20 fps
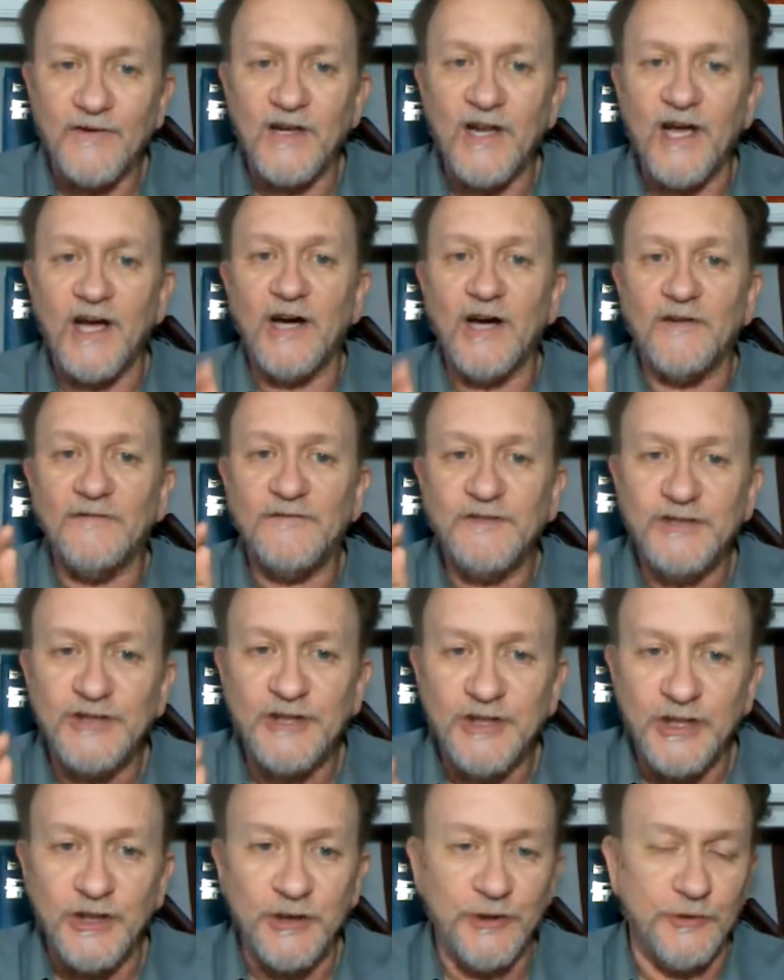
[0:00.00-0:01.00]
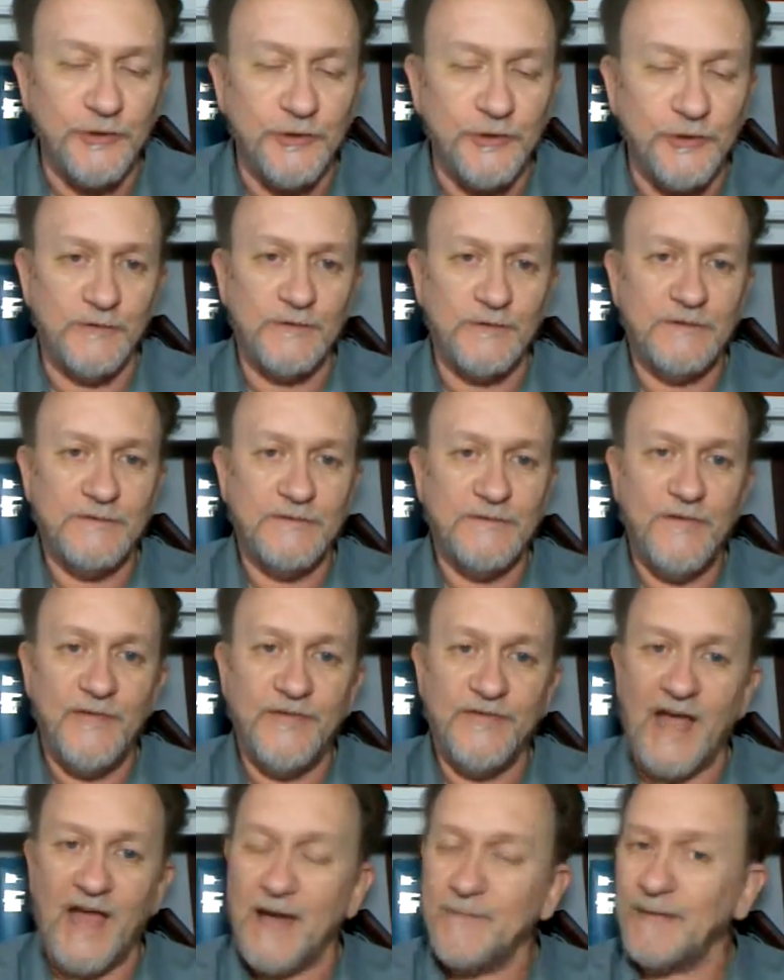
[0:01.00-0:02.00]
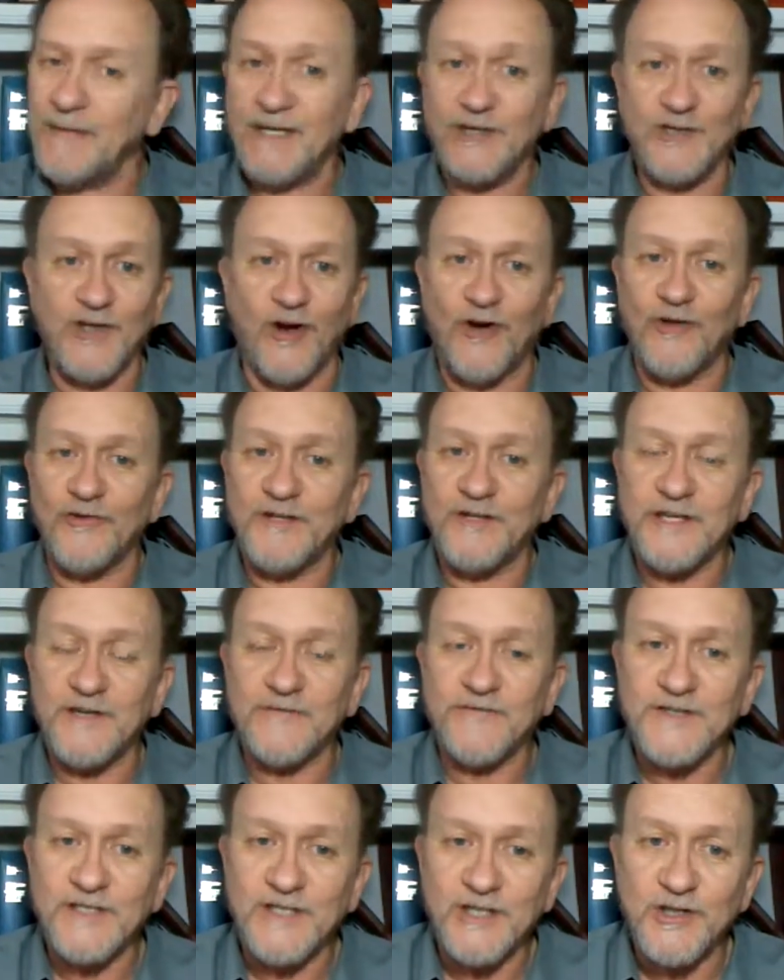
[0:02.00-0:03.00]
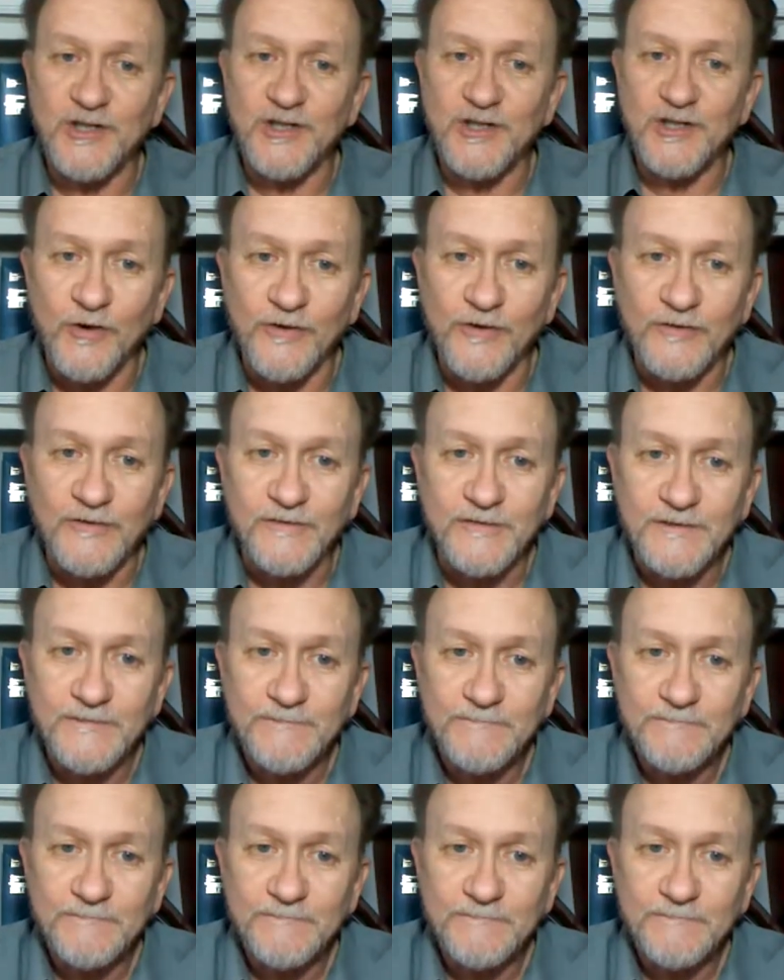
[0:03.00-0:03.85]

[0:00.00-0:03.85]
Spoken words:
loved you, that makes all the difference in the world.